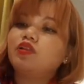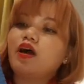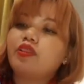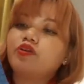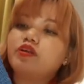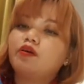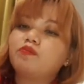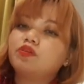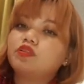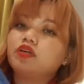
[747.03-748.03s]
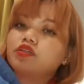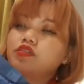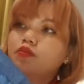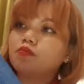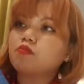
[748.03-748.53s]
lather it up with like
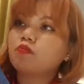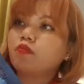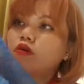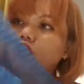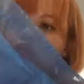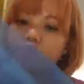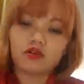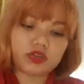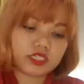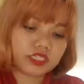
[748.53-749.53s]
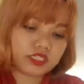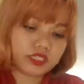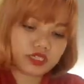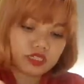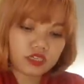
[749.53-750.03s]
some body wash
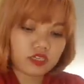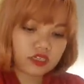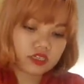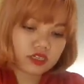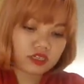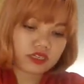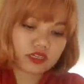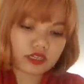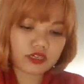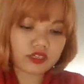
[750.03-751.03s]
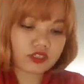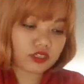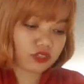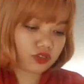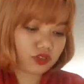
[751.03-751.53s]
and
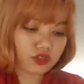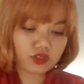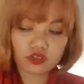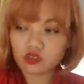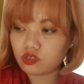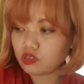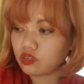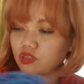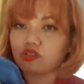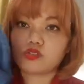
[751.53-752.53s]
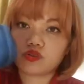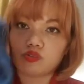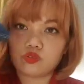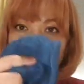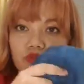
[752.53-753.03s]
it's
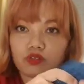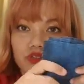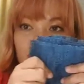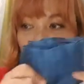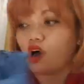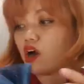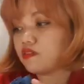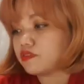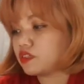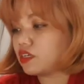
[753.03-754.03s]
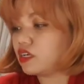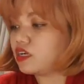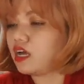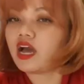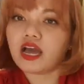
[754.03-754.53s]
super soft
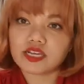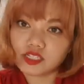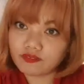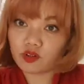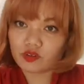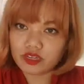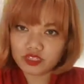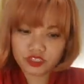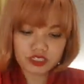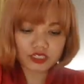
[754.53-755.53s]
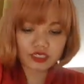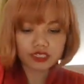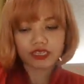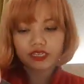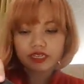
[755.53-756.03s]
exfoliation is
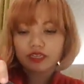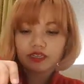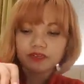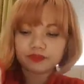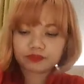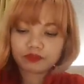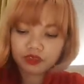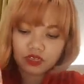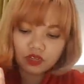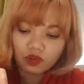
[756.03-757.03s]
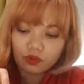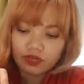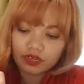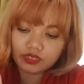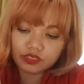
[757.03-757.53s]
key what
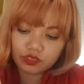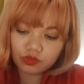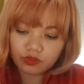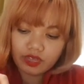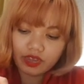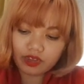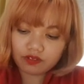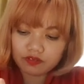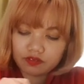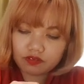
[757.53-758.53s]
else do we have